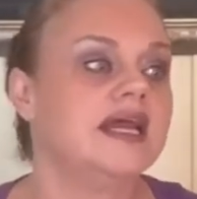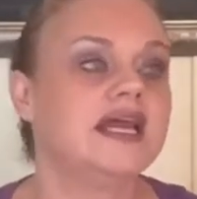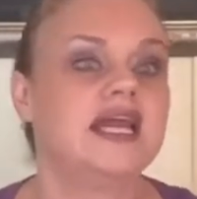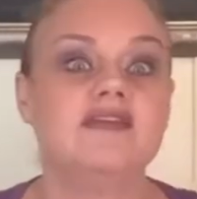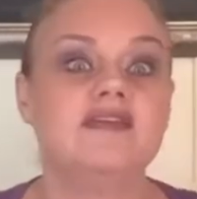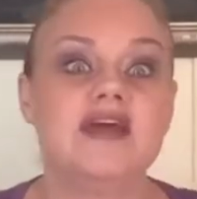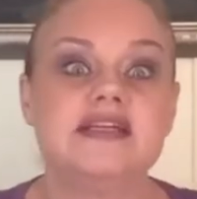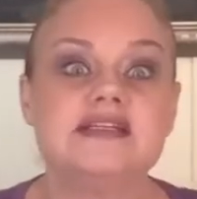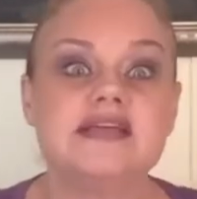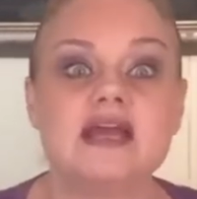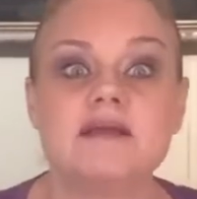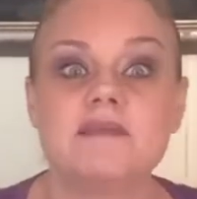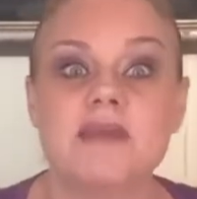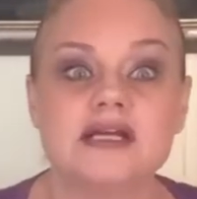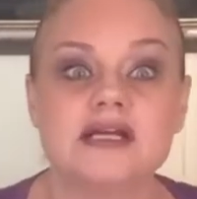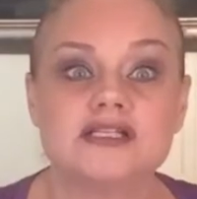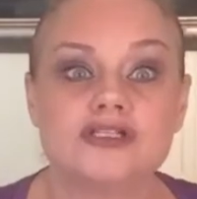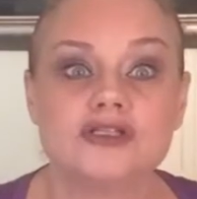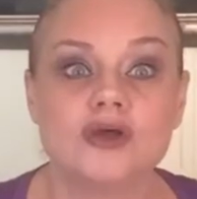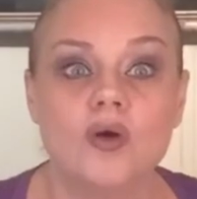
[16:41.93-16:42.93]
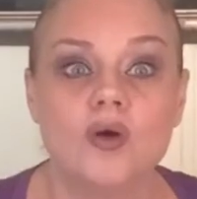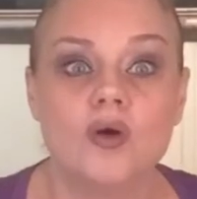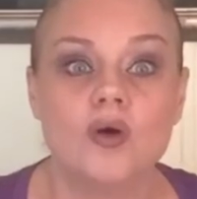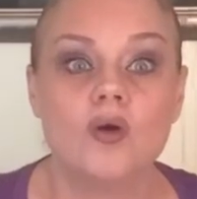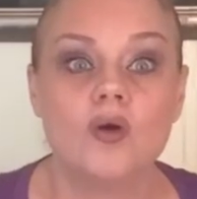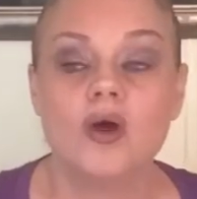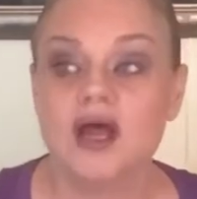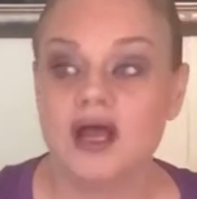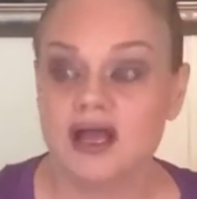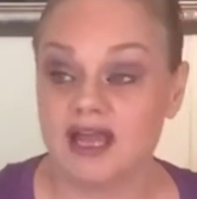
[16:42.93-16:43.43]
Can they take my
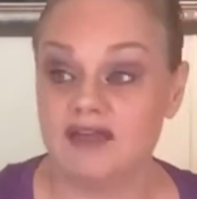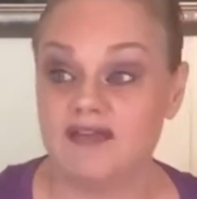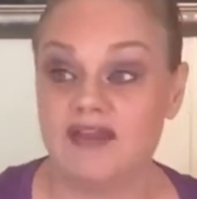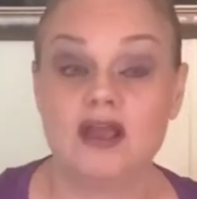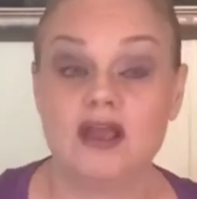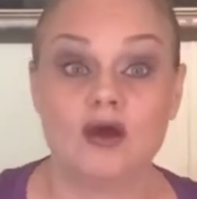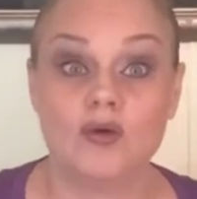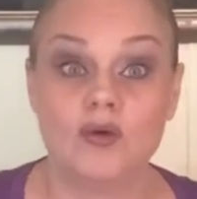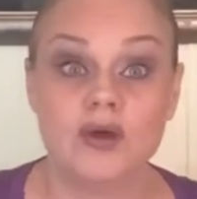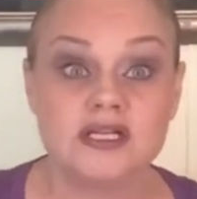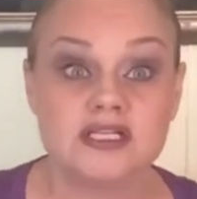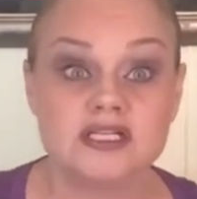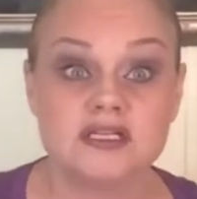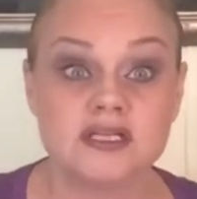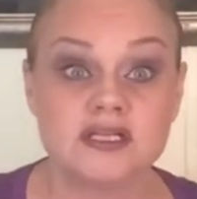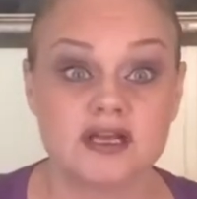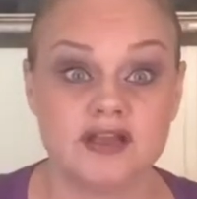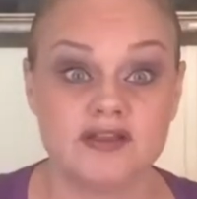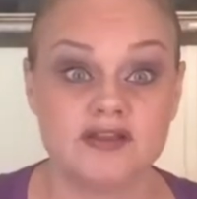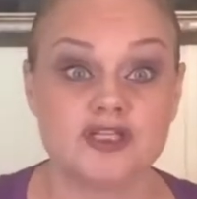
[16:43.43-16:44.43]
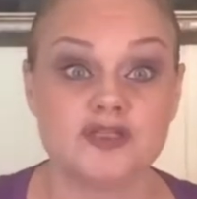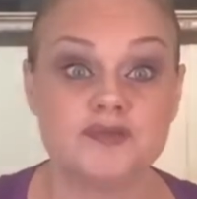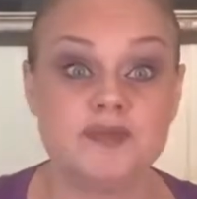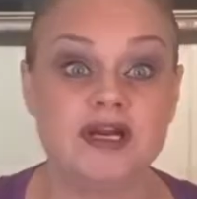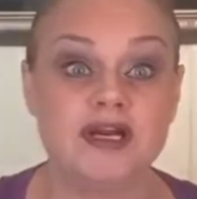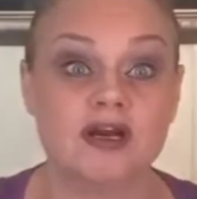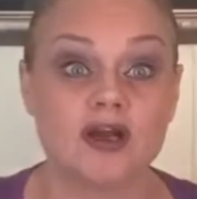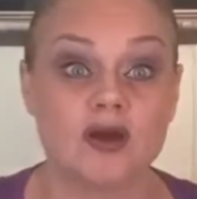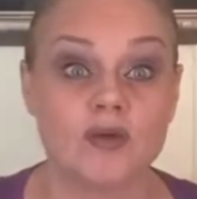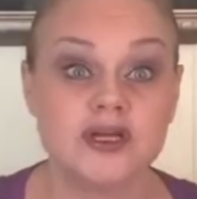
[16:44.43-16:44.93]
soul? Can their
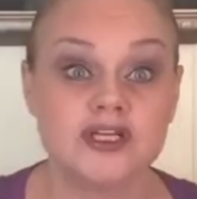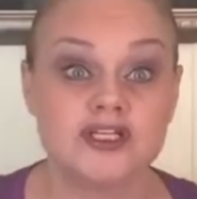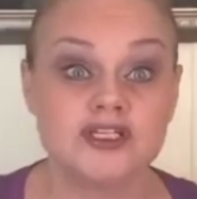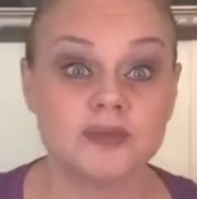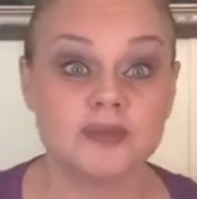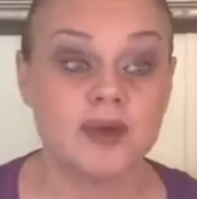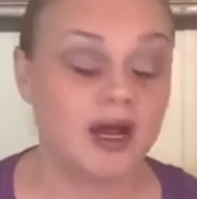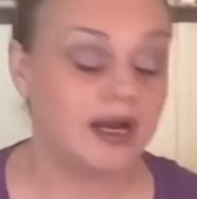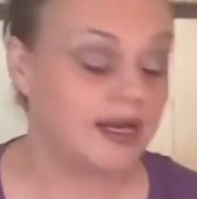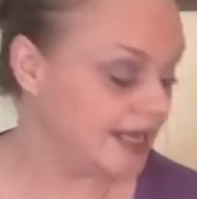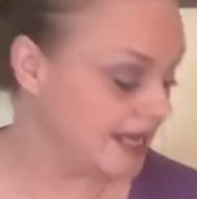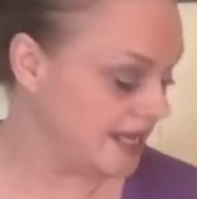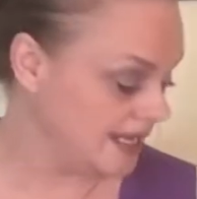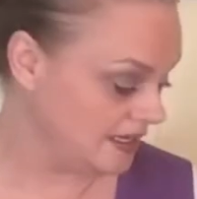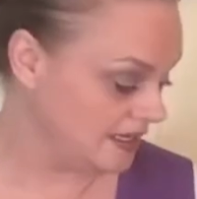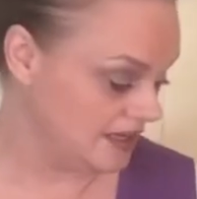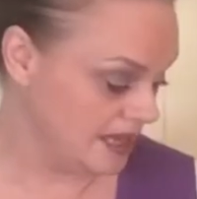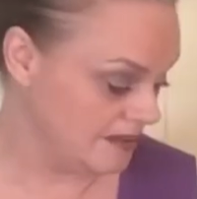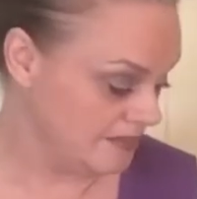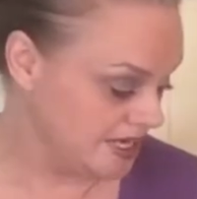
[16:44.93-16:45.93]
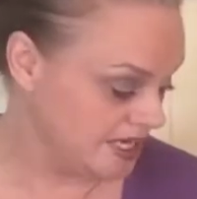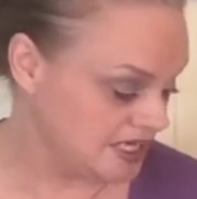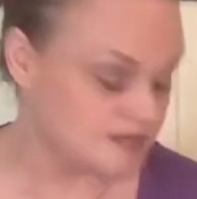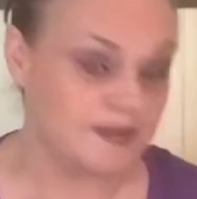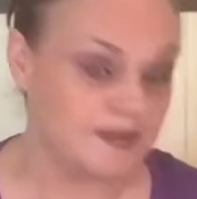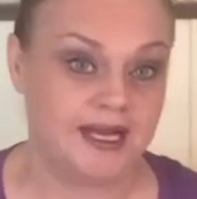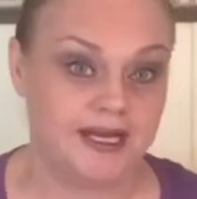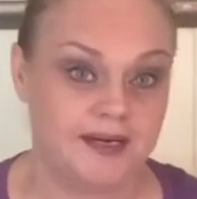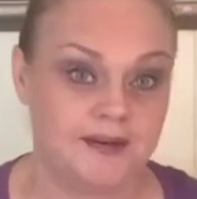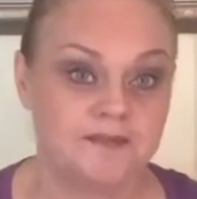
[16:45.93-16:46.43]
spirit go into your body? And let me
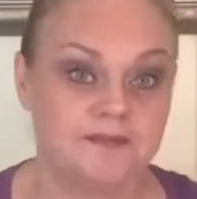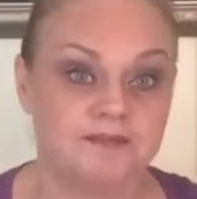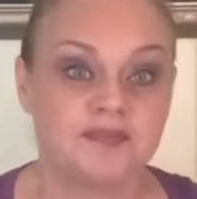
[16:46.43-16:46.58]
explain.